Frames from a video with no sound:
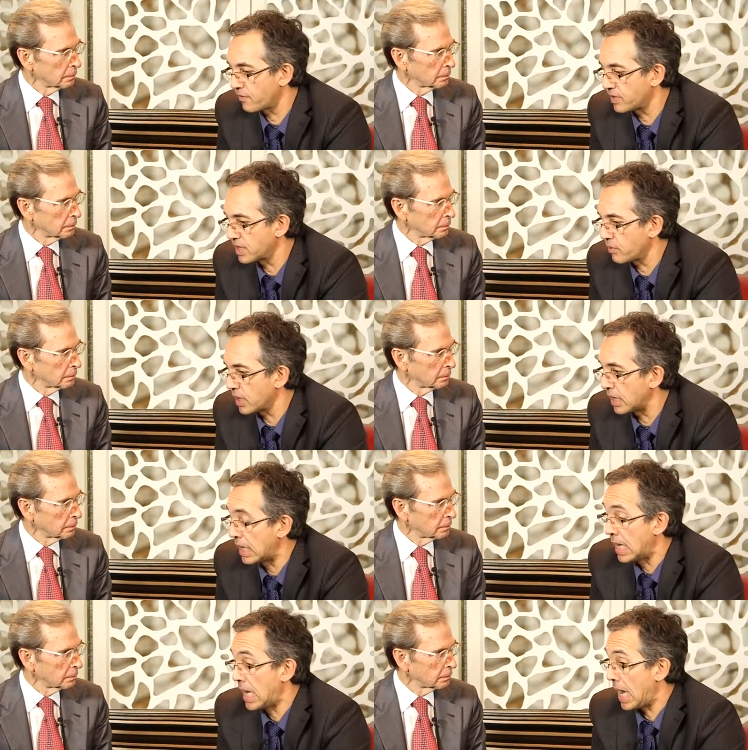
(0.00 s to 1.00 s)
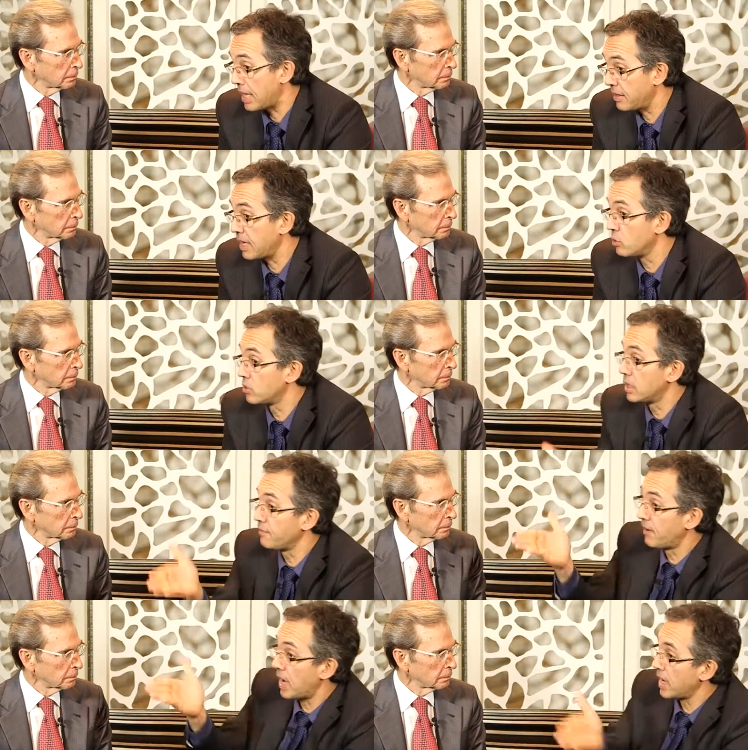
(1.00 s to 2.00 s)
Speaker 1: orifice area. And then you
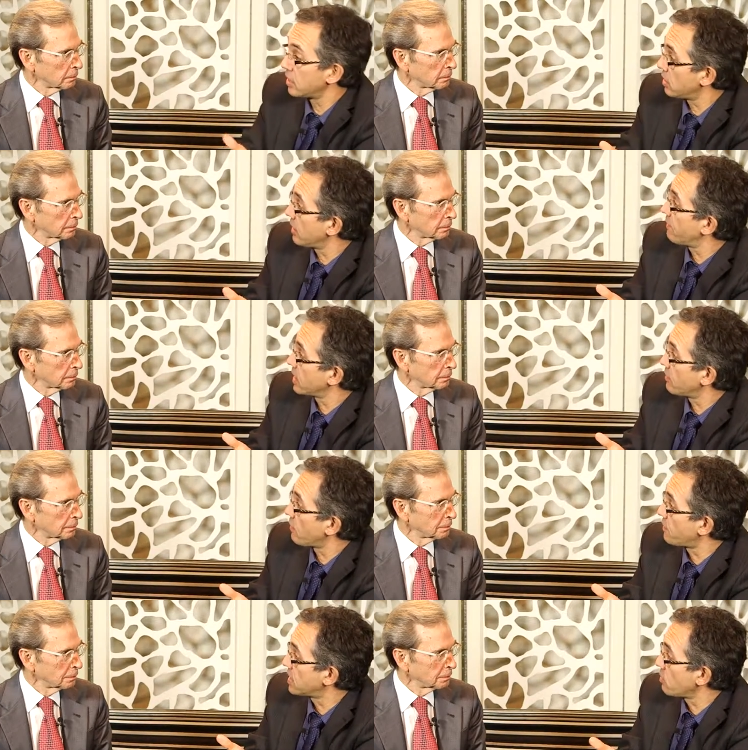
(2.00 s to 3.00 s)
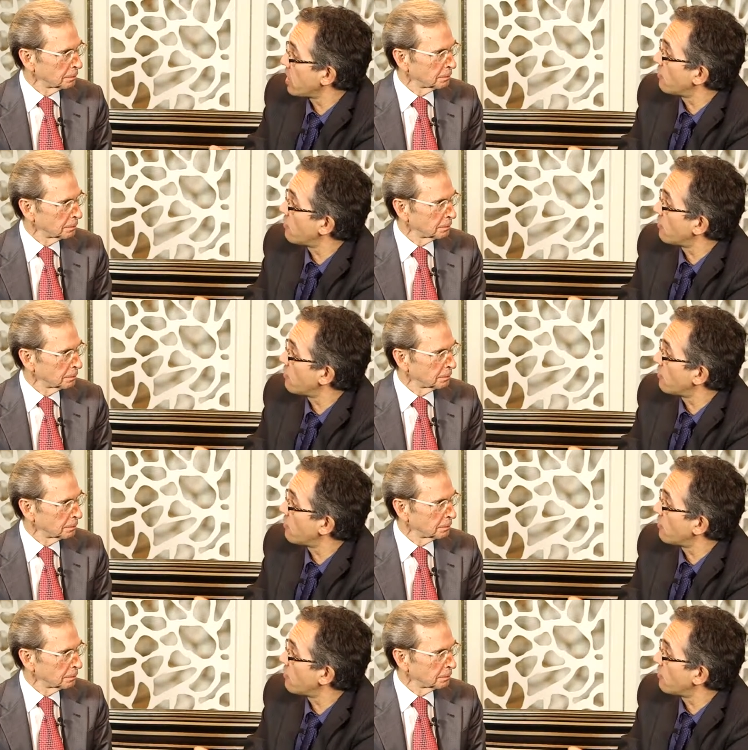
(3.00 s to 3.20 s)
divide the effective orifice area